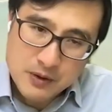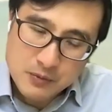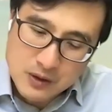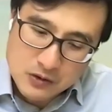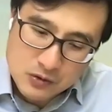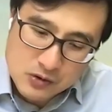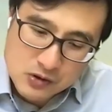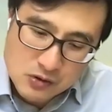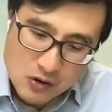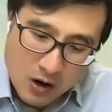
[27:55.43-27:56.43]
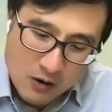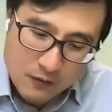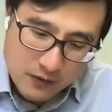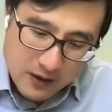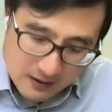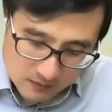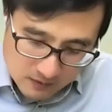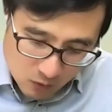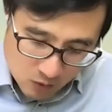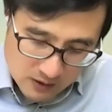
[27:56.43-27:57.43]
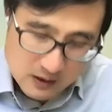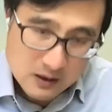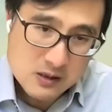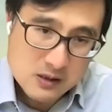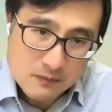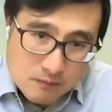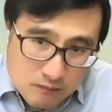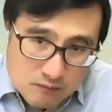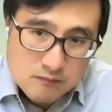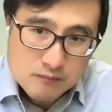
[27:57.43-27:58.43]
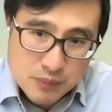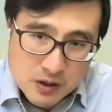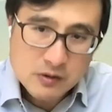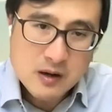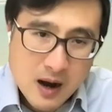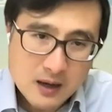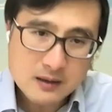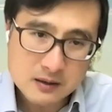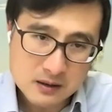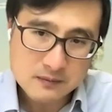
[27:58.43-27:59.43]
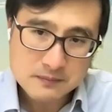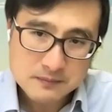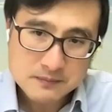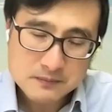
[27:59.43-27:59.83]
But when you starve that organism periodically,